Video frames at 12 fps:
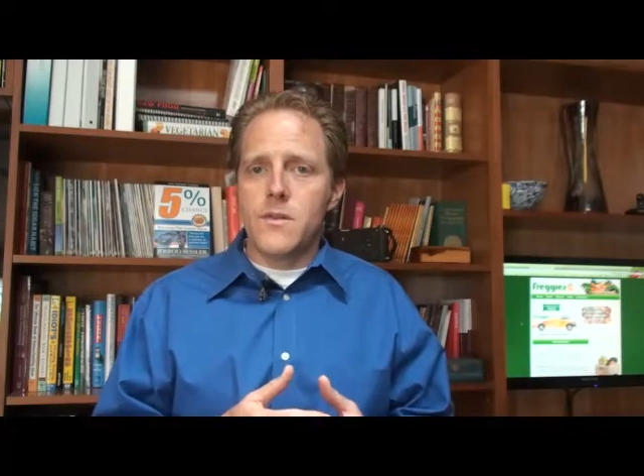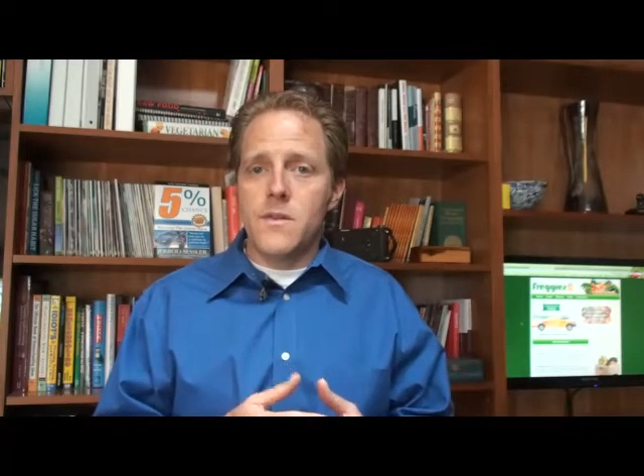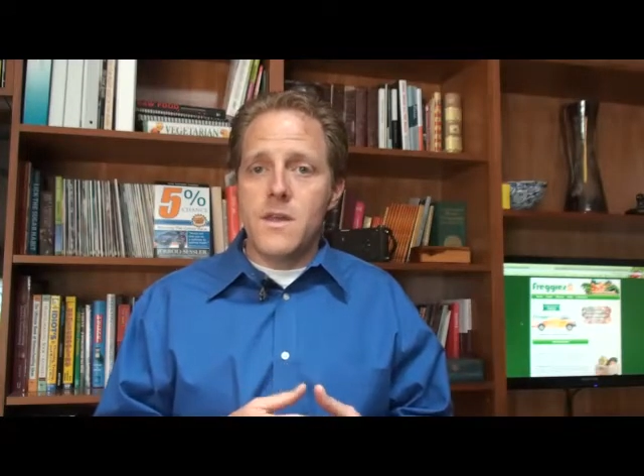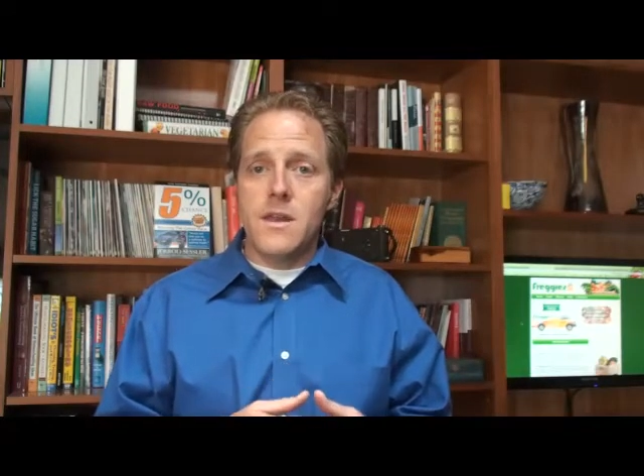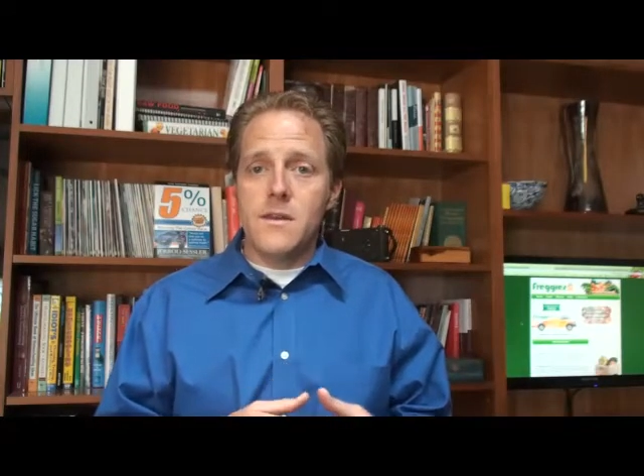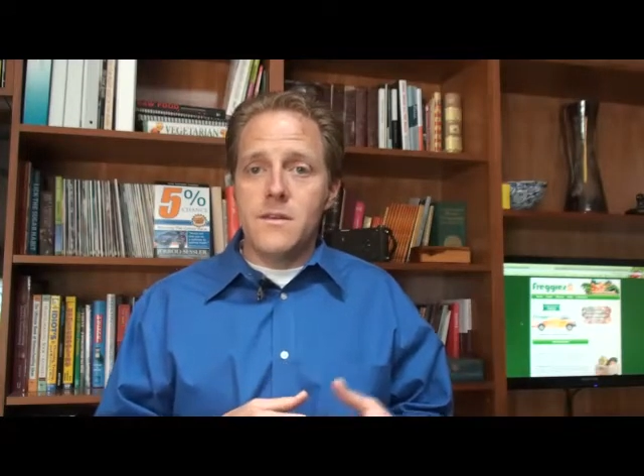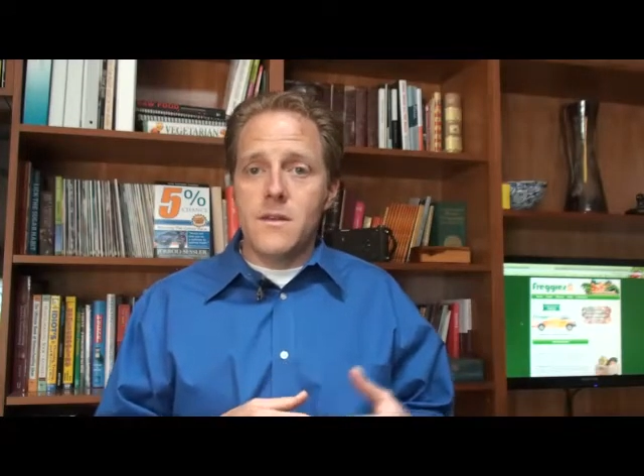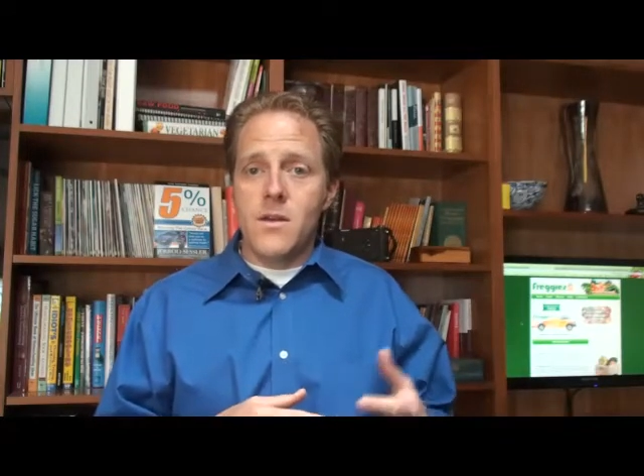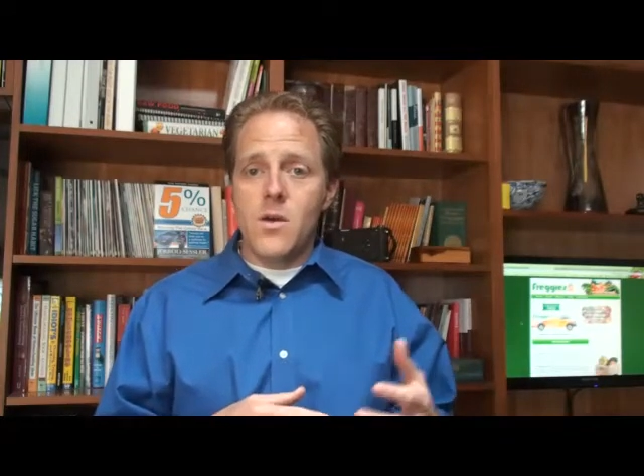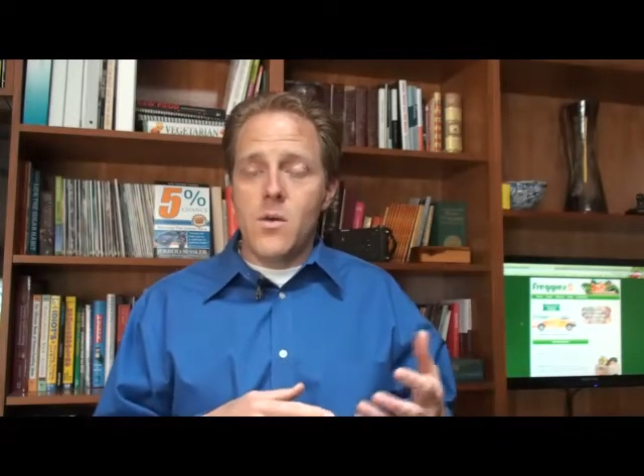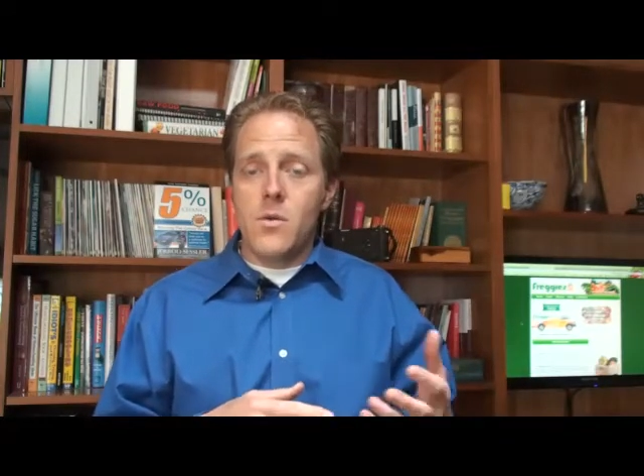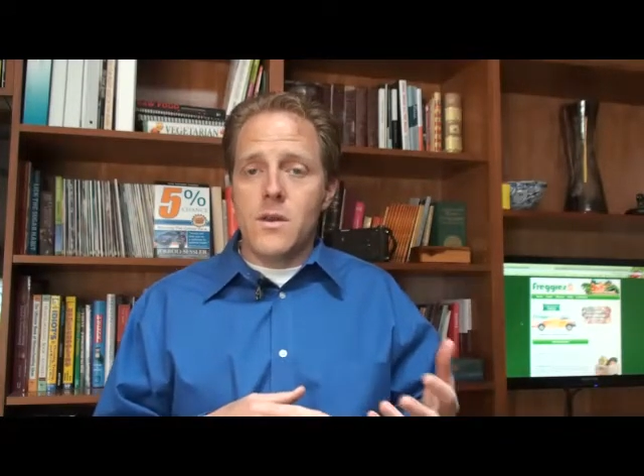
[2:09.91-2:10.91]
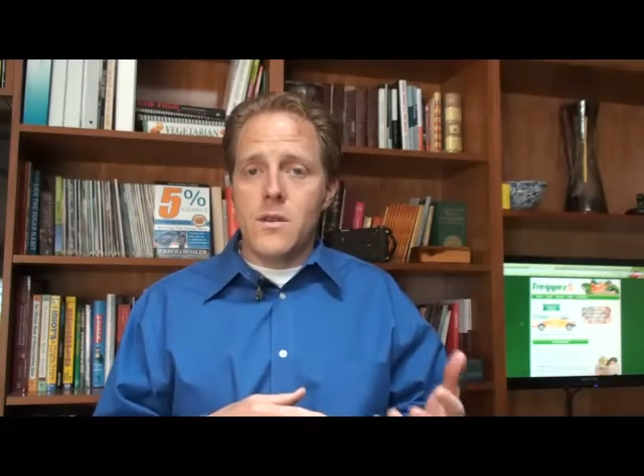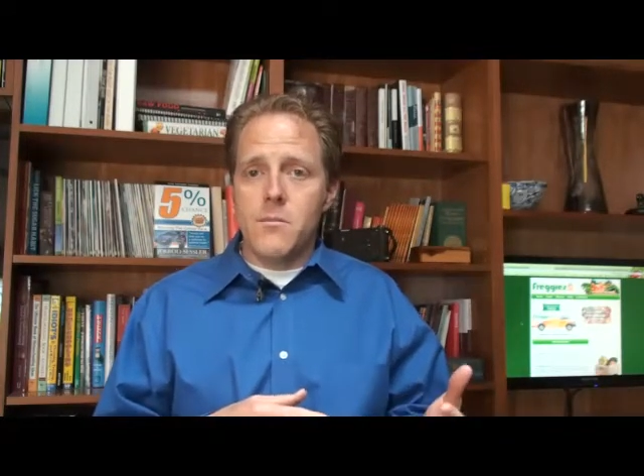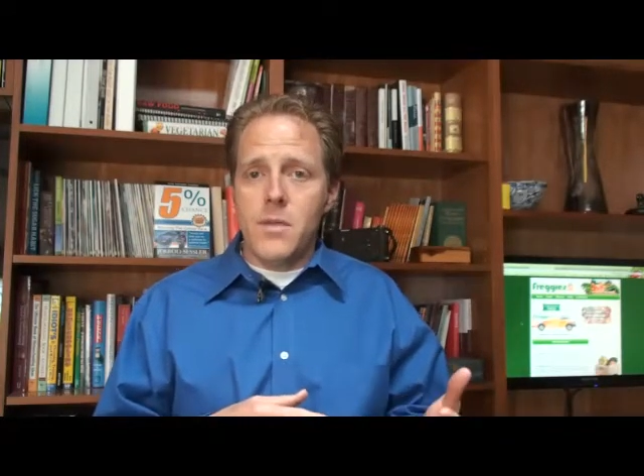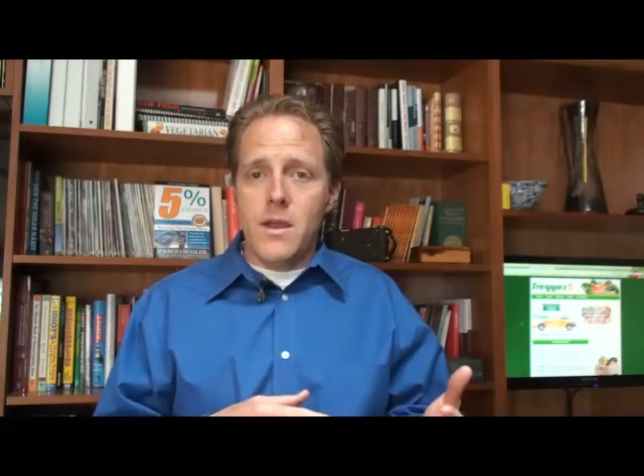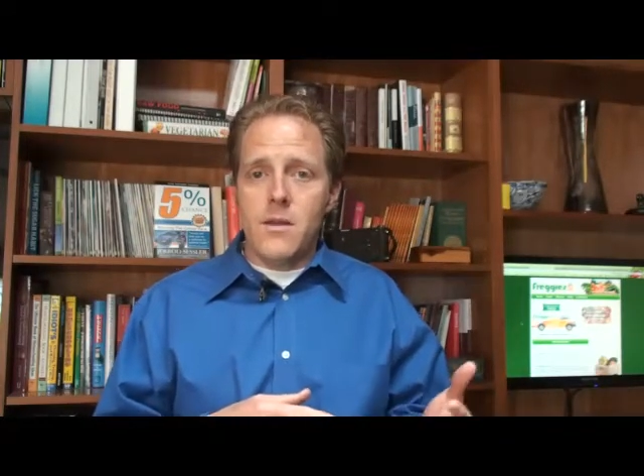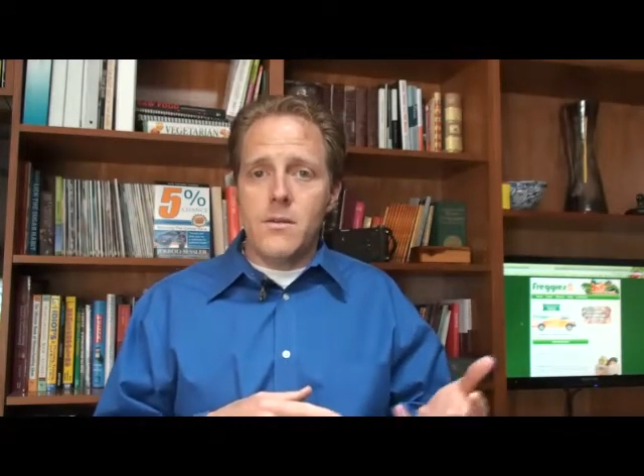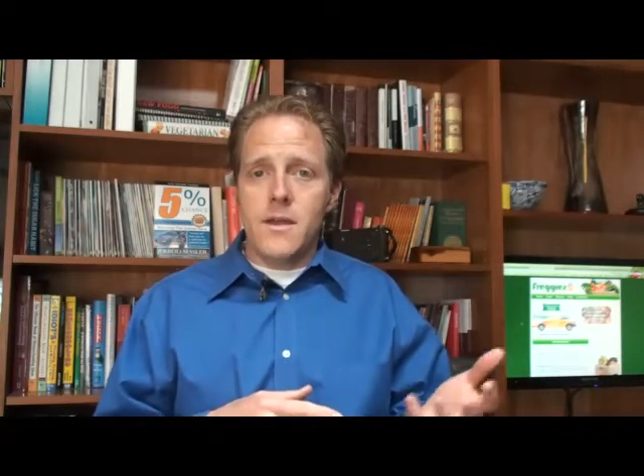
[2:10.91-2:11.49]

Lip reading: and then to go and compare